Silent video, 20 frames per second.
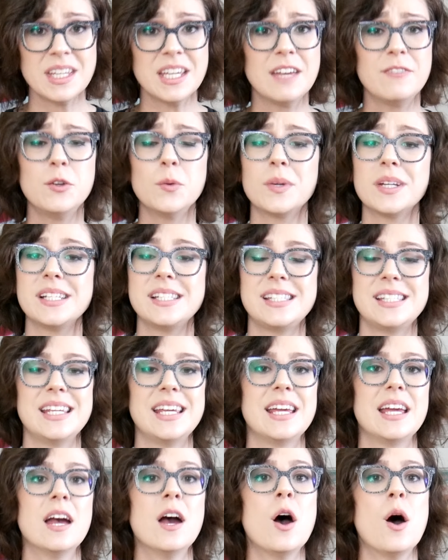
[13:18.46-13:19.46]
If you want to
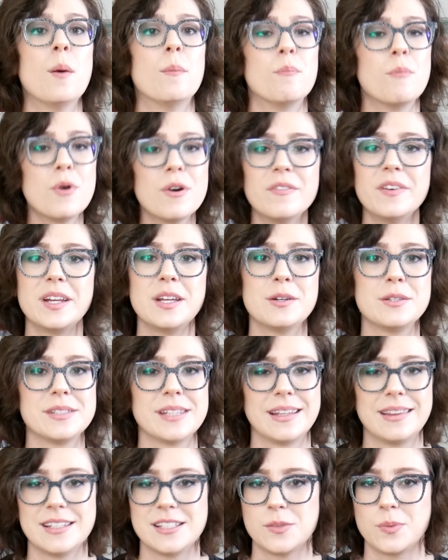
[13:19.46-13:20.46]
see more videos
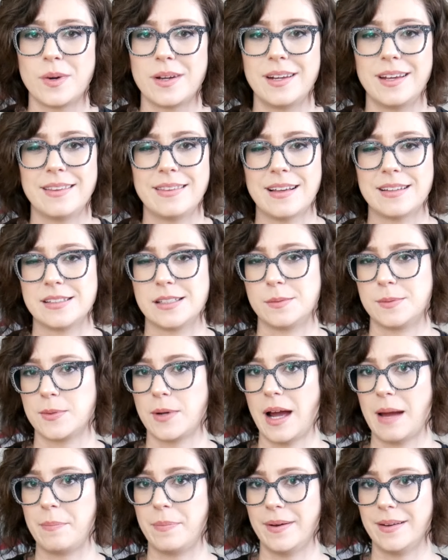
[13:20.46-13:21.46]
like this one, hit that
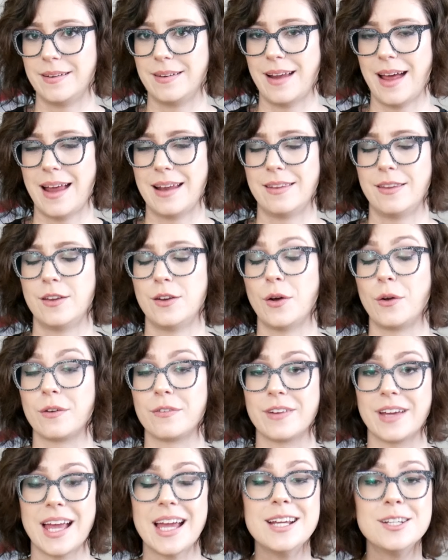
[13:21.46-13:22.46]
subscribe button and the
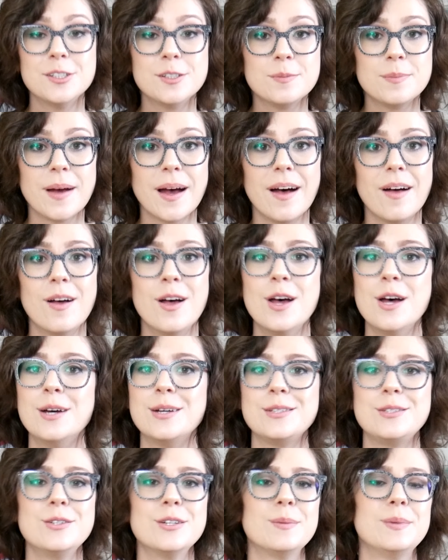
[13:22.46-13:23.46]
notification bell
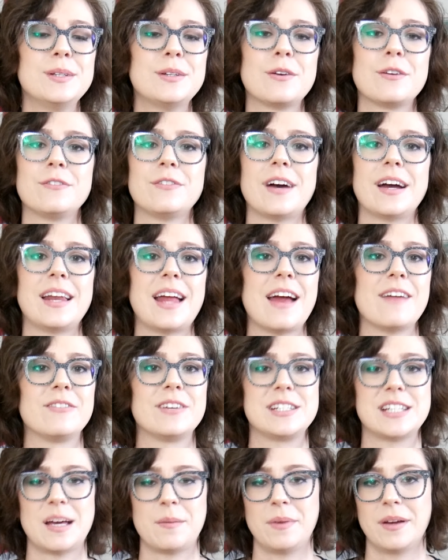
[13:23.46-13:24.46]
so you can be notified every
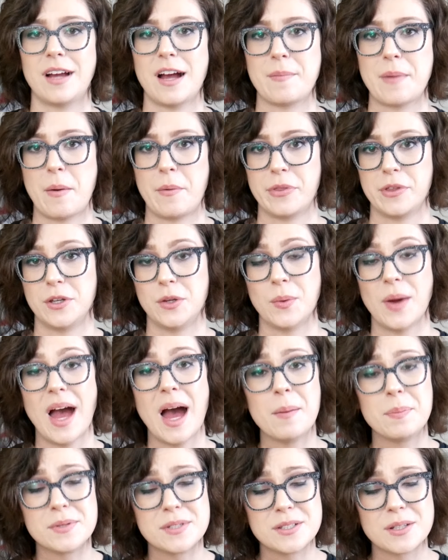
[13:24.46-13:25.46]
time I come out with a new
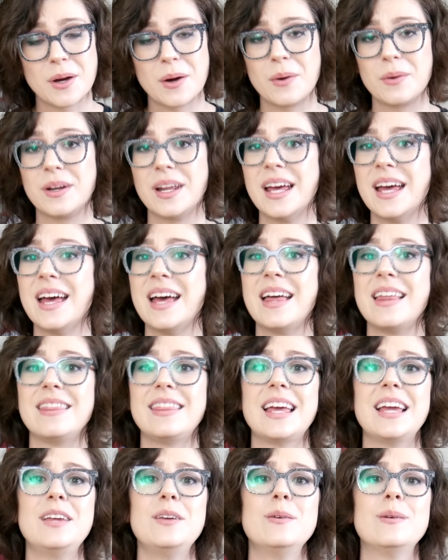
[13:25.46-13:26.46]
episode.
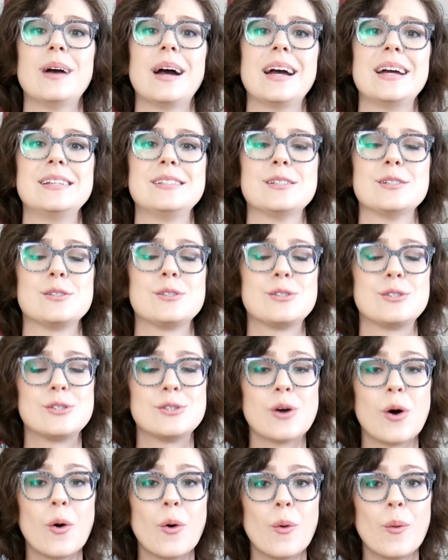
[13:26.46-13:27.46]
Thank you guys
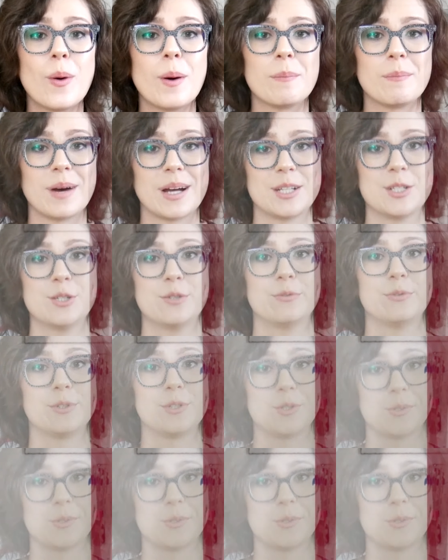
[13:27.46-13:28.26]
so much for